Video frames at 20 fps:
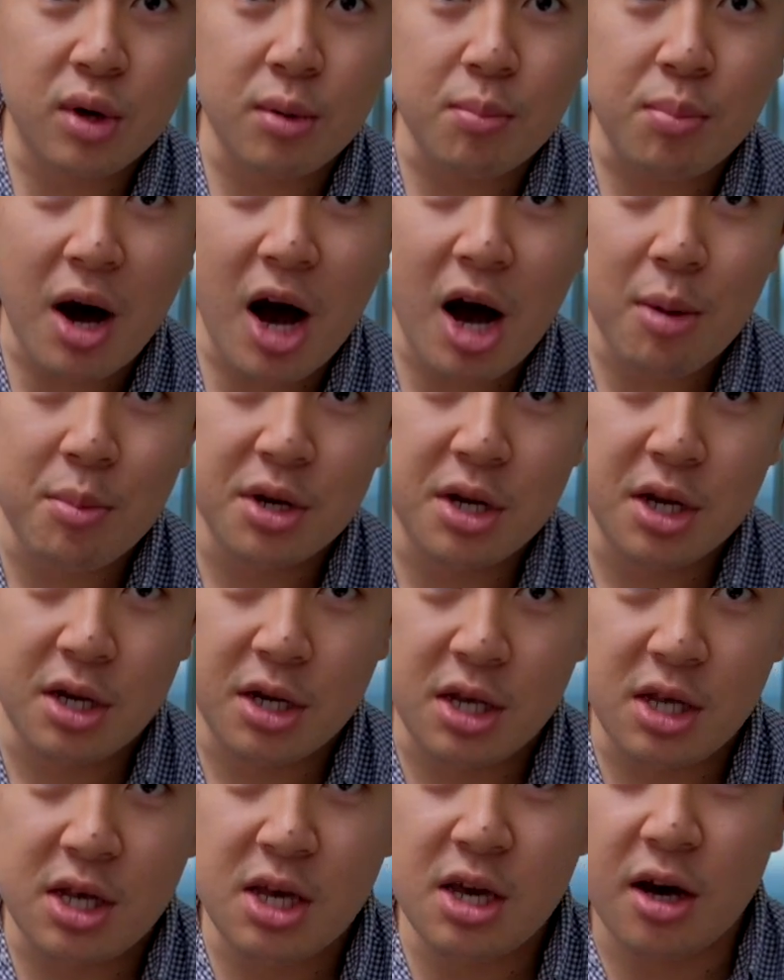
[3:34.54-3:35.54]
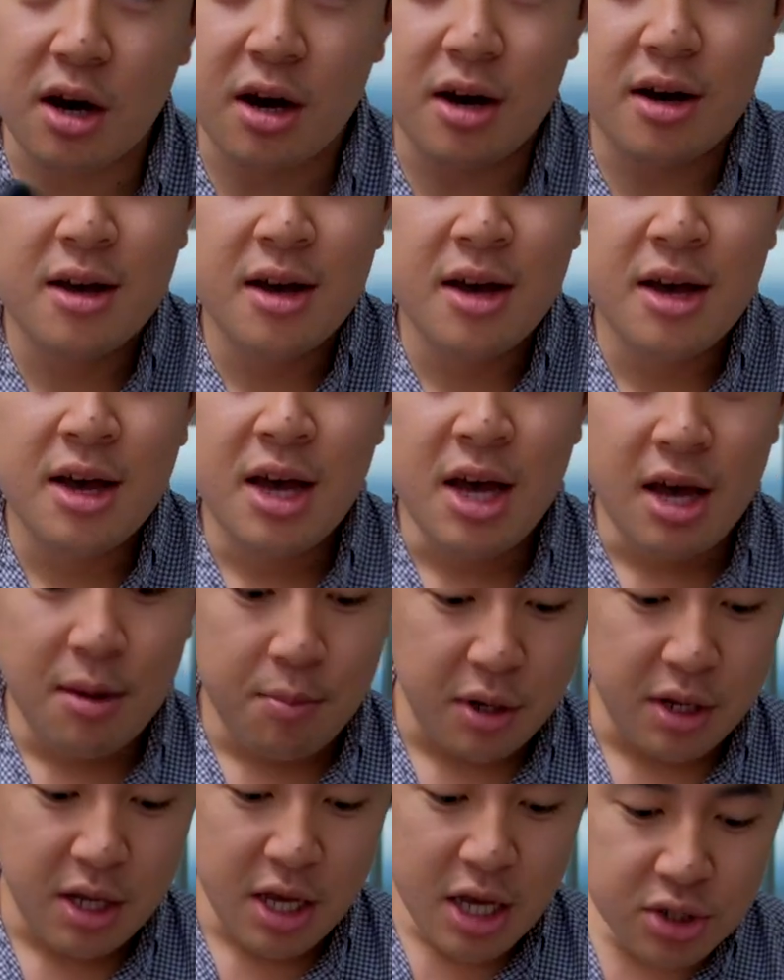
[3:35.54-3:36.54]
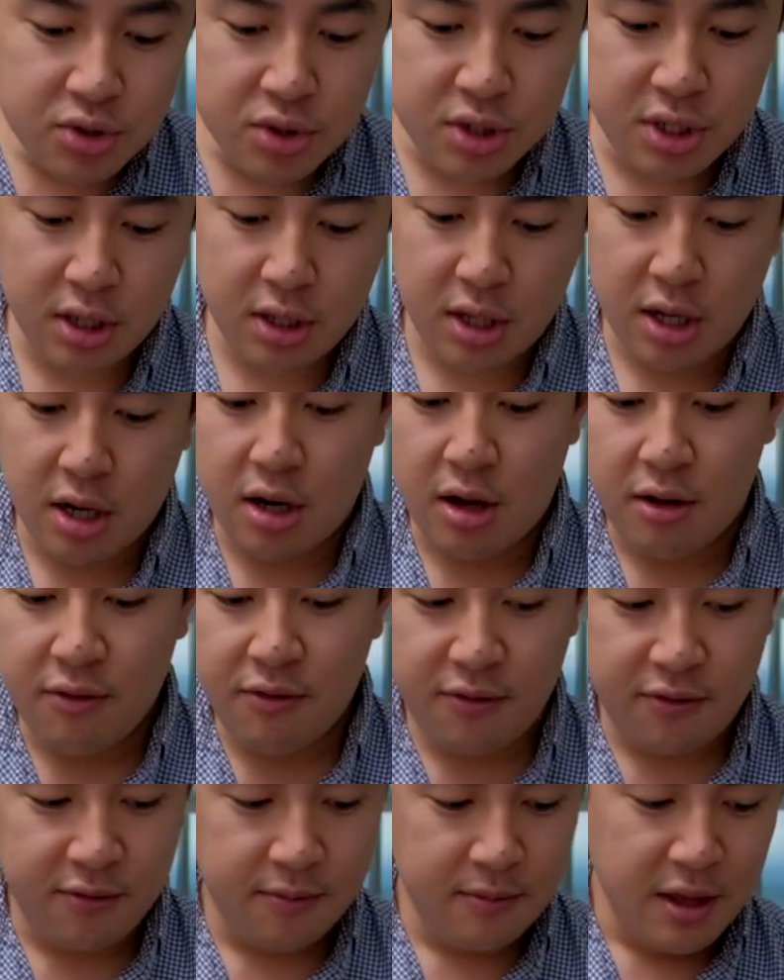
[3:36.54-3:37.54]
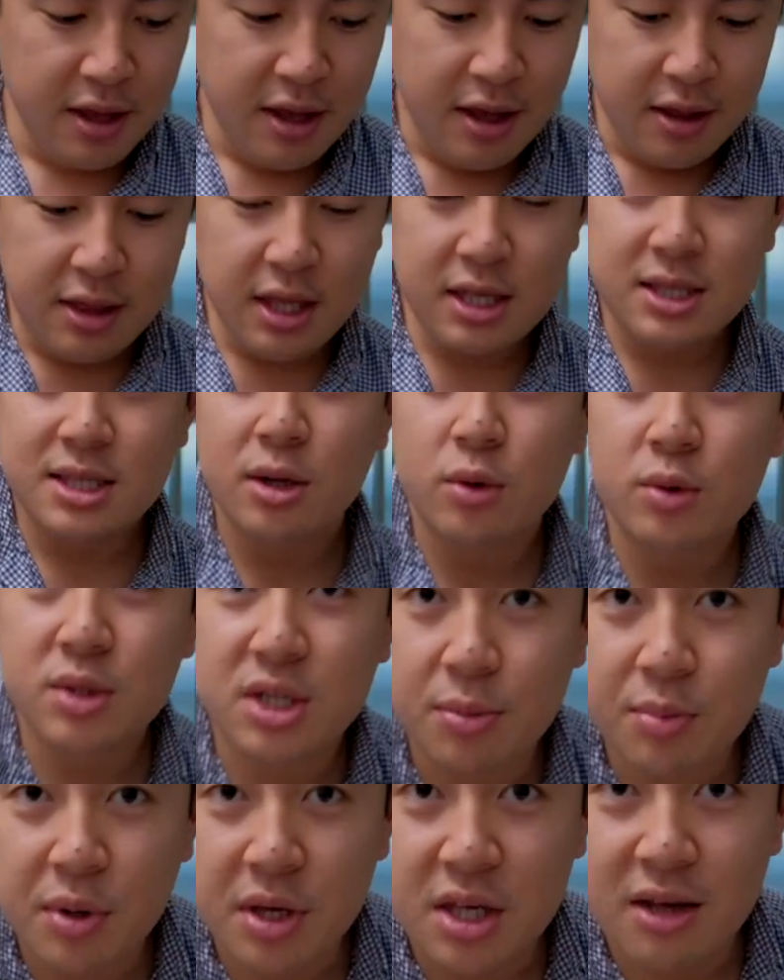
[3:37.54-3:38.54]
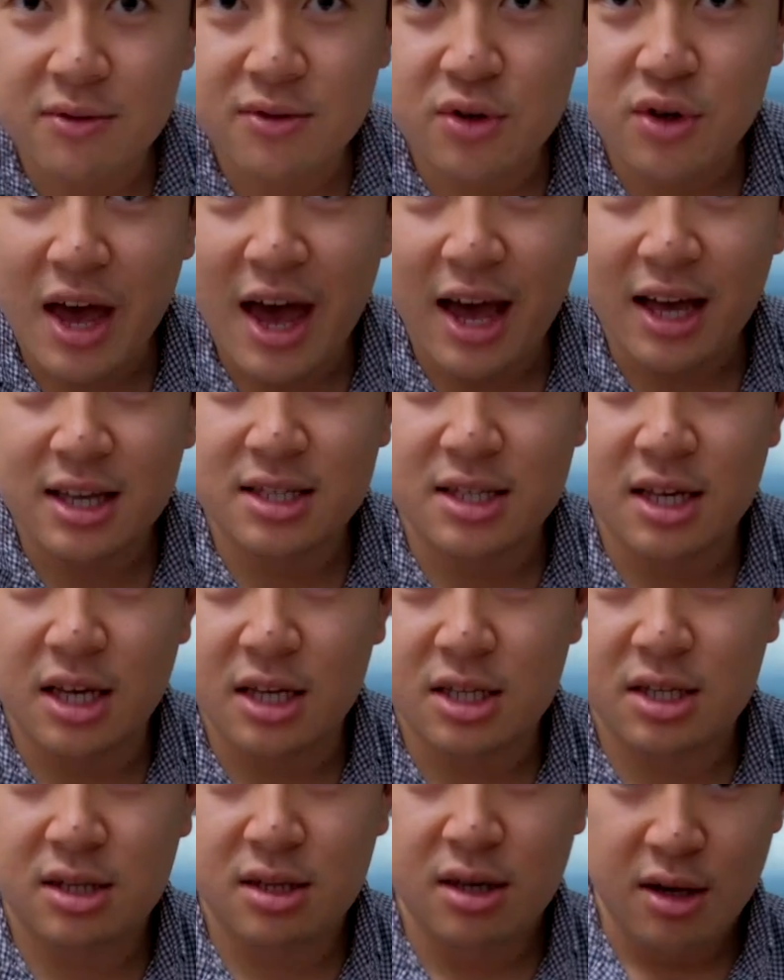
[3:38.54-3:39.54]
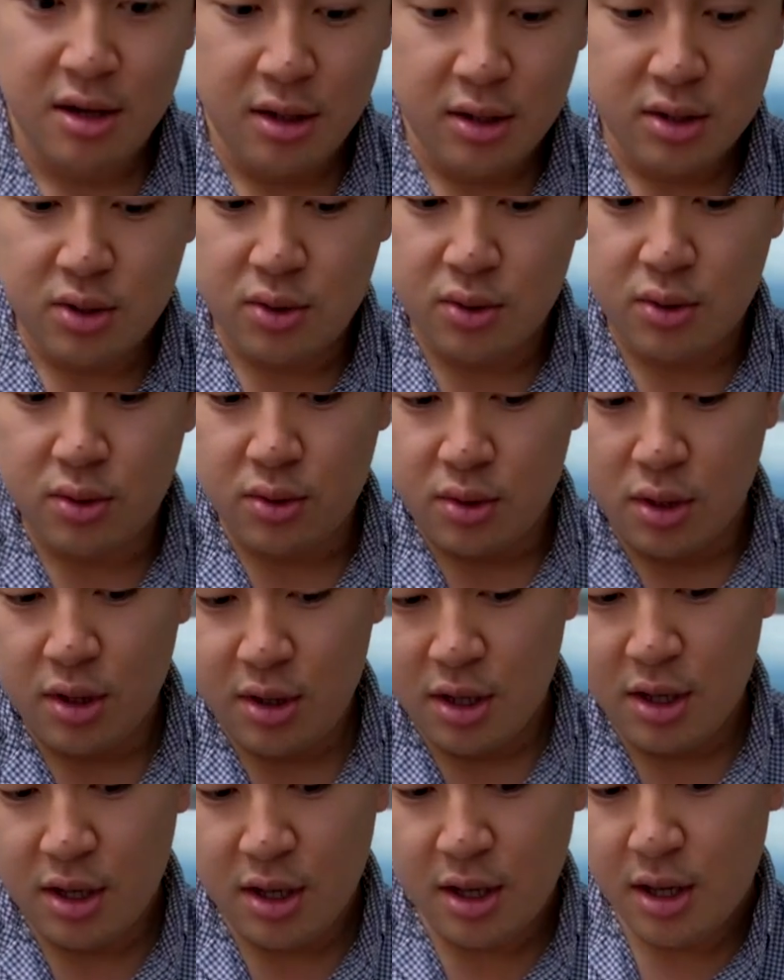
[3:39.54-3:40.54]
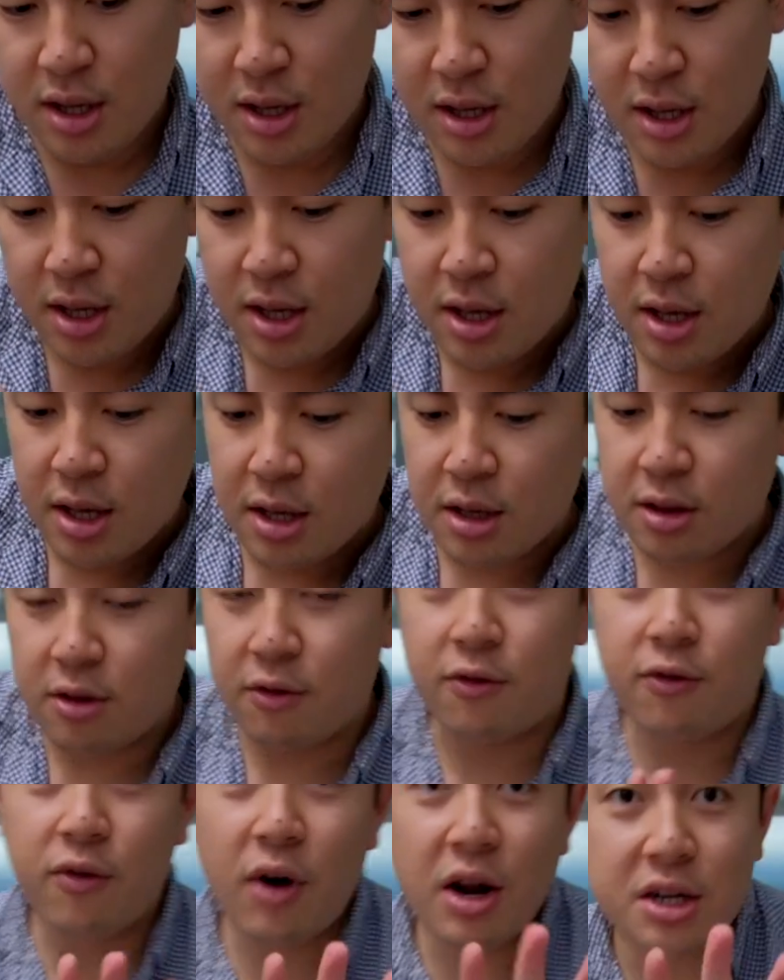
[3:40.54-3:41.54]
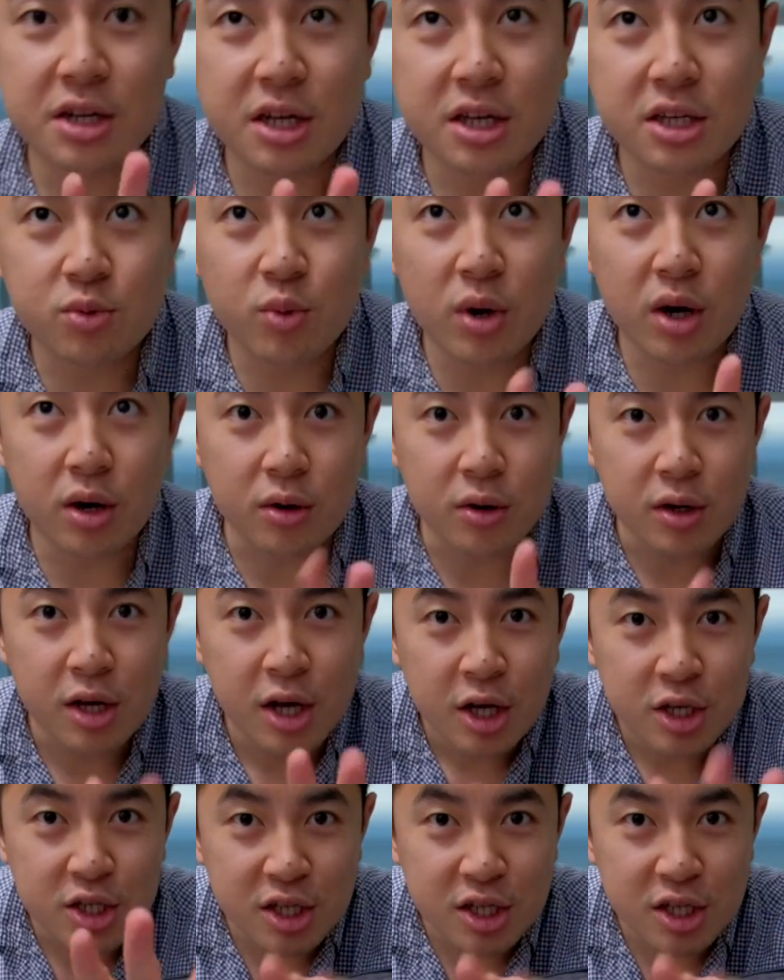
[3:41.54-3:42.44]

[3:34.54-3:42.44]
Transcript: compartment in here. But interestingly enough, this little zipper gives you access to the front as well.